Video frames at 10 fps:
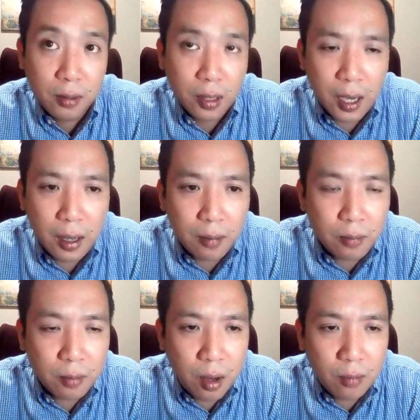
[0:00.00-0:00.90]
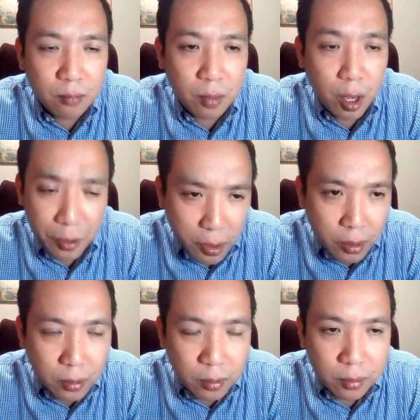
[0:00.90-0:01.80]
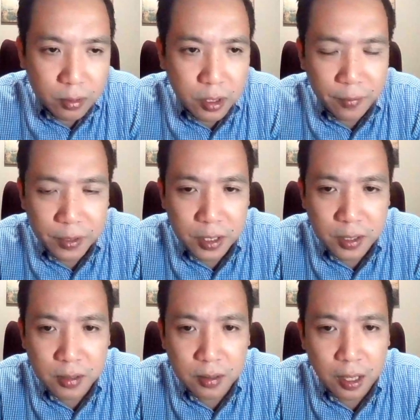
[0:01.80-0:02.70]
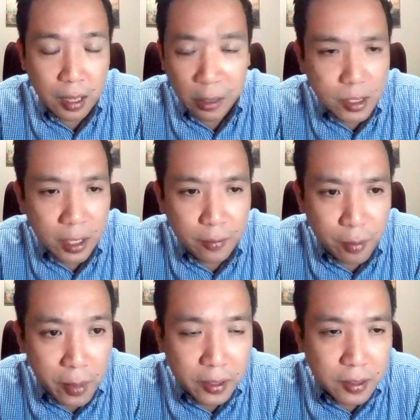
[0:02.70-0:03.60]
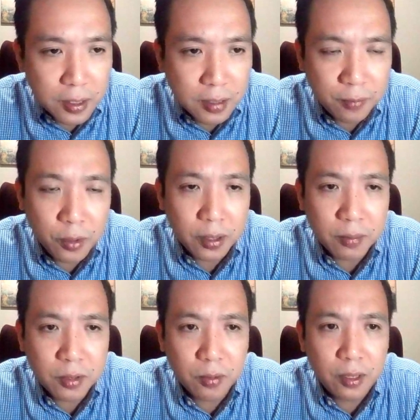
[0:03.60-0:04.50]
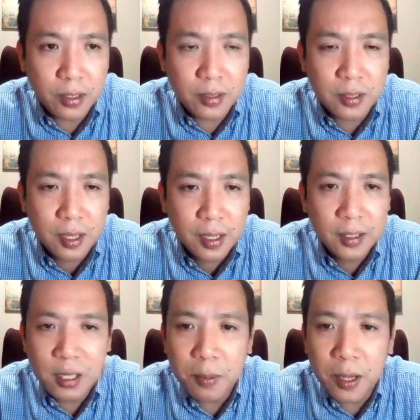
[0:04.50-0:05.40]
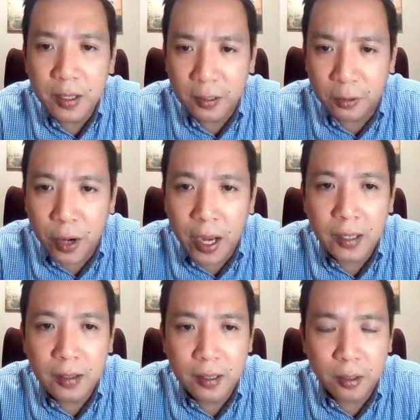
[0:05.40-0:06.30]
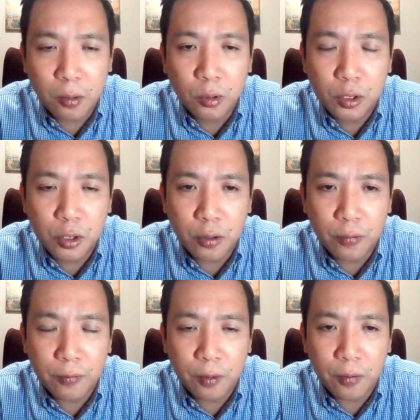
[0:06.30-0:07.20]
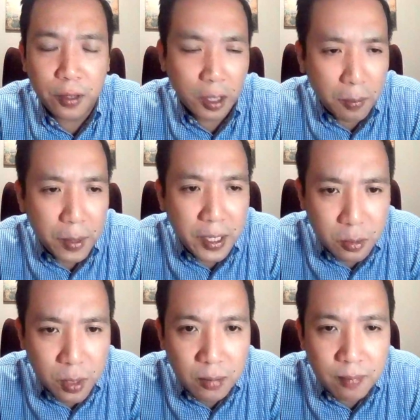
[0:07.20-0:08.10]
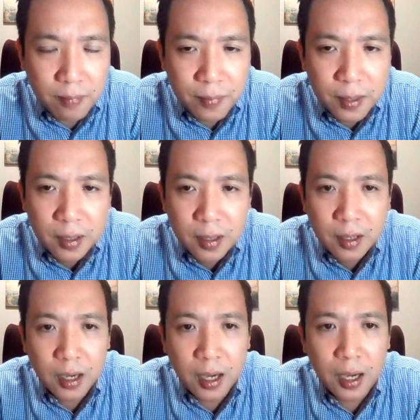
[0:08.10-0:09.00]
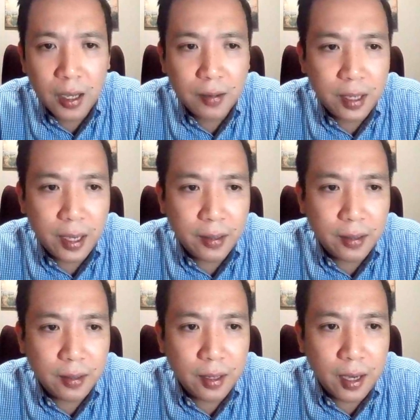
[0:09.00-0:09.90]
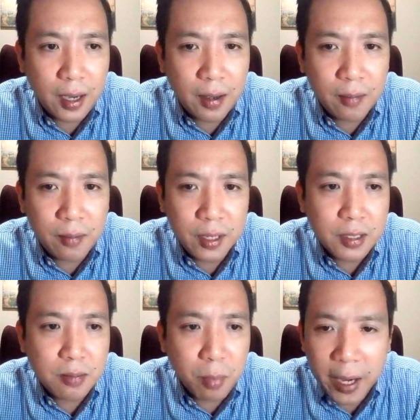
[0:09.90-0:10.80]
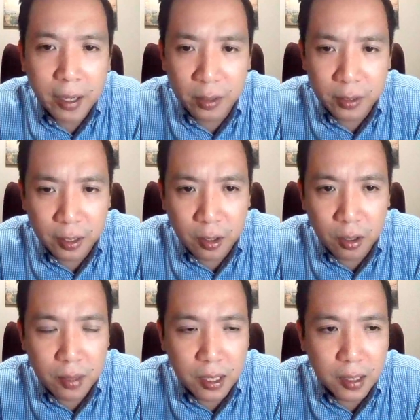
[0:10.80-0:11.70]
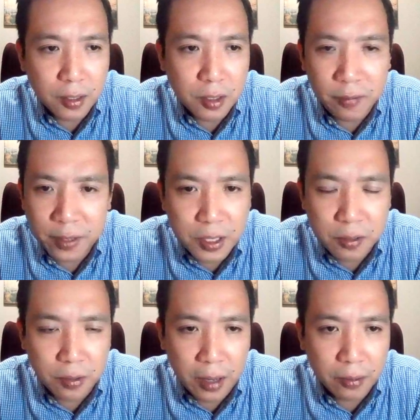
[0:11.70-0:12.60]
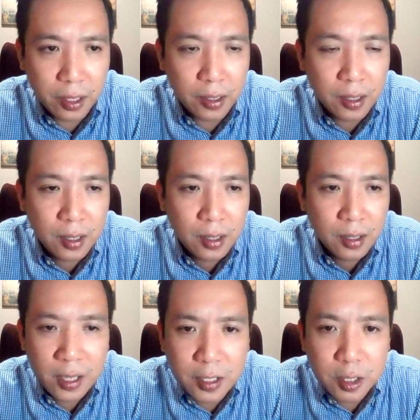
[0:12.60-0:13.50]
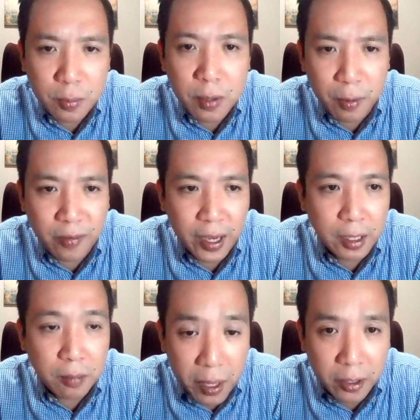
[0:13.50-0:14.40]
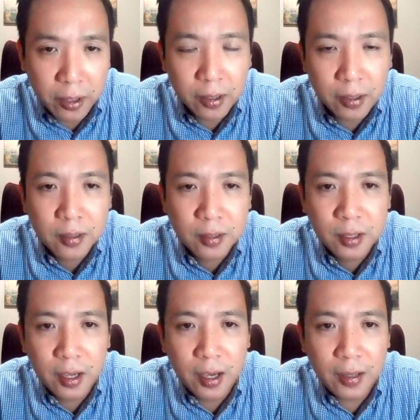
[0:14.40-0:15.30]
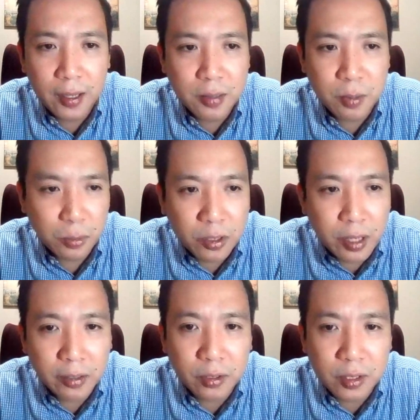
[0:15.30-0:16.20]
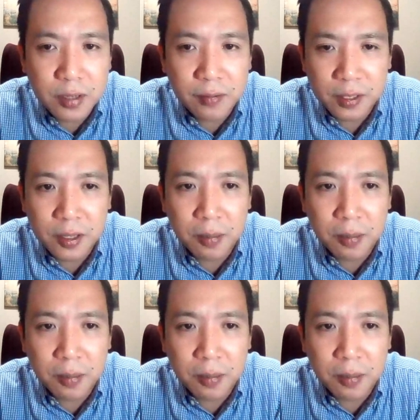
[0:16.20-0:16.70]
uh, other services outside of remittances for them. So it's deeply ingrained culture of, of the company as well uh, that uh, this migrant economy and the services around it needs to be provided better. Uh, that's what we're trying to achieve as a